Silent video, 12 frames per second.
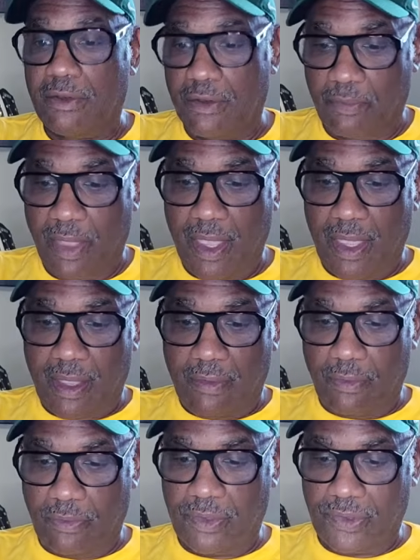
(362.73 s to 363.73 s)
I'm
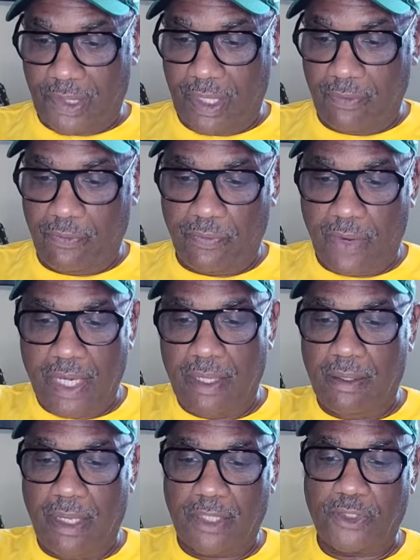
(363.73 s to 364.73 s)
sitting right here
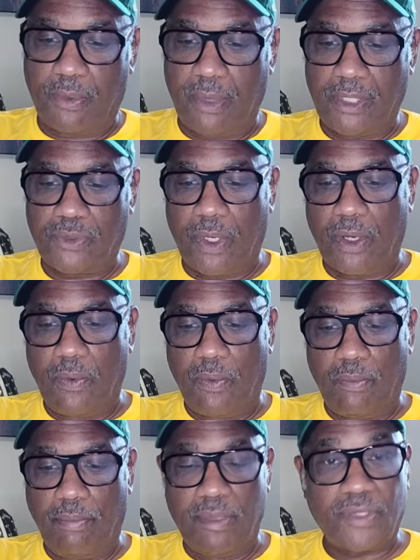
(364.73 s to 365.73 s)
next to me so I don't
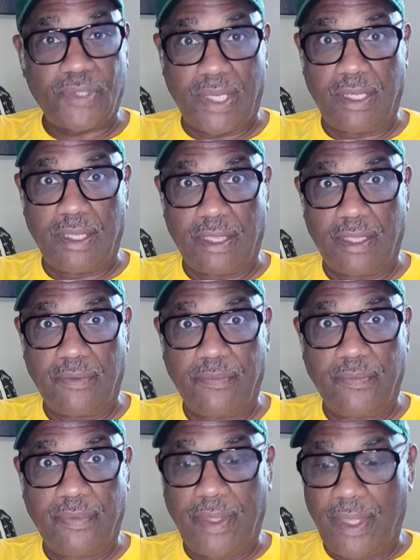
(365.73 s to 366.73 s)
miss anything.
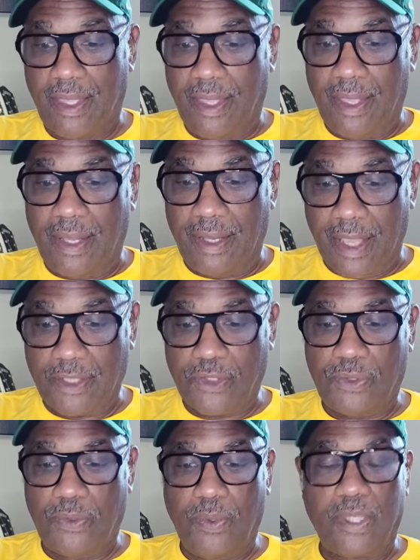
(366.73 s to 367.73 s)
Next,
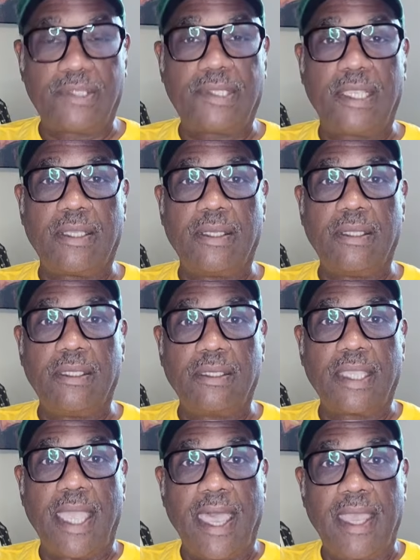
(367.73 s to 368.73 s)
you want to take a look
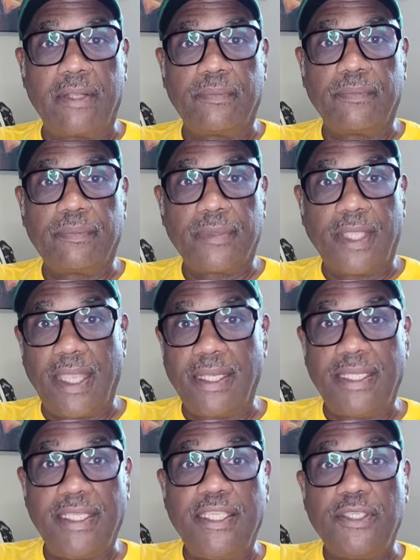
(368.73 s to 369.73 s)
at an
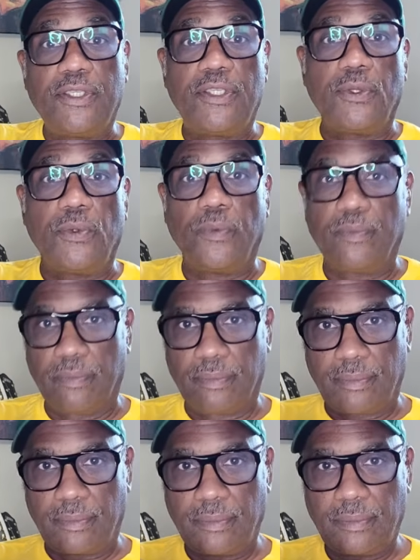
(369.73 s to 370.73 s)
EQ.
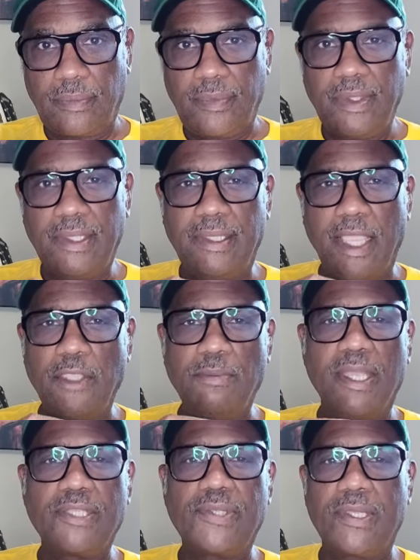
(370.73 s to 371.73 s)
Now, you
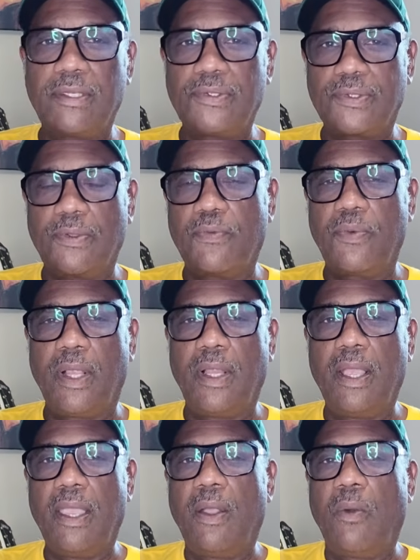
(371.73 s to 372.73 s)
might say to yourself, well,
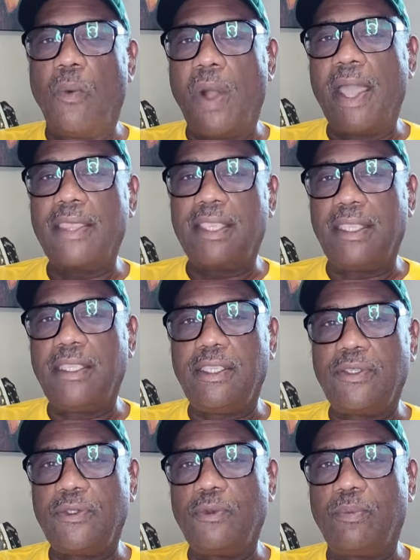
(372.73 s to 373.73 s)
why the
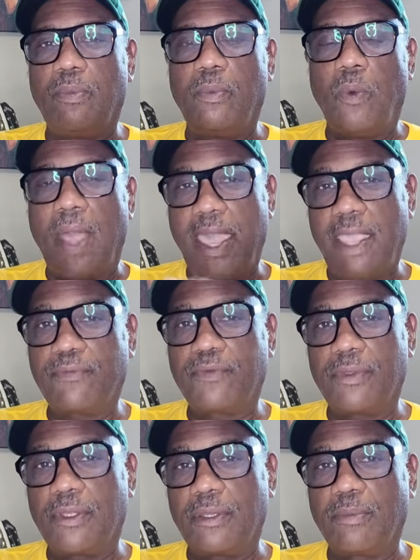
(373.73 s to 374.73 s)
EQ after
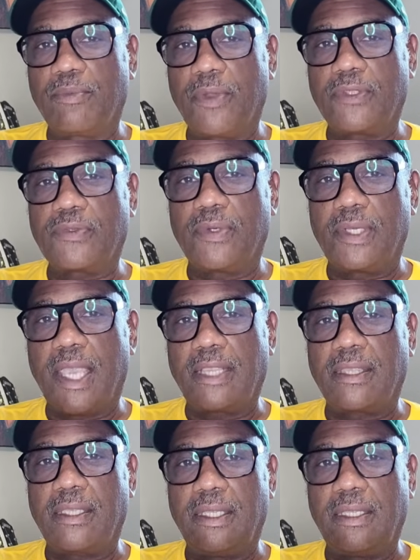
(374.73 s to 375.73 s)
the compressor and not
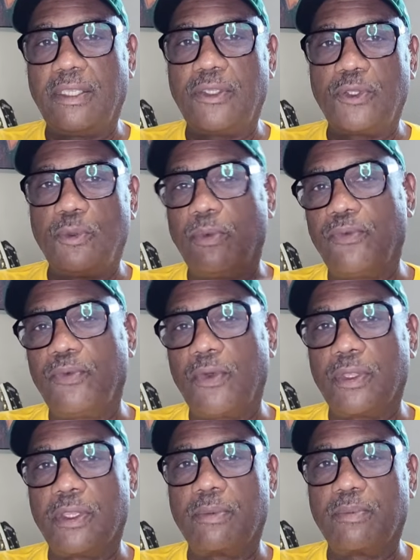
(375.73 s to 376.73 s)
the EQ before the
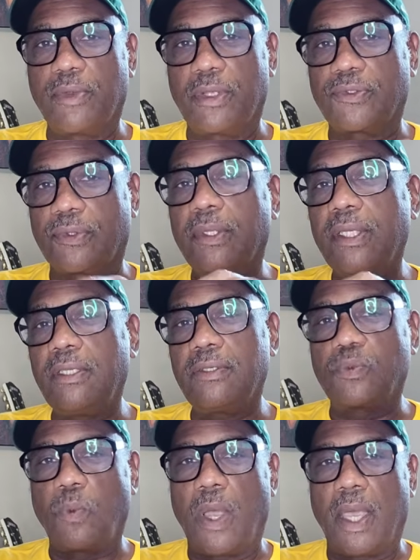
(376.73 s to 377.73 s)
compressor? And here's
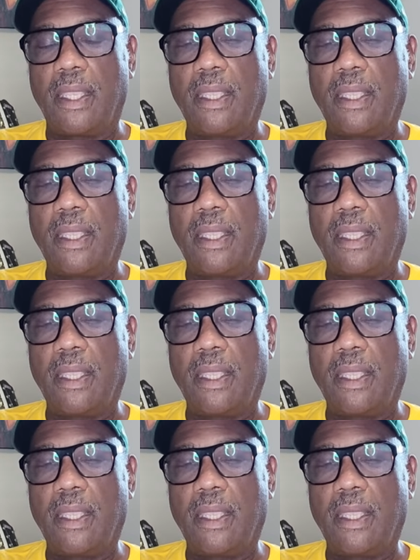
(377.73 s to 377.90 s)
why.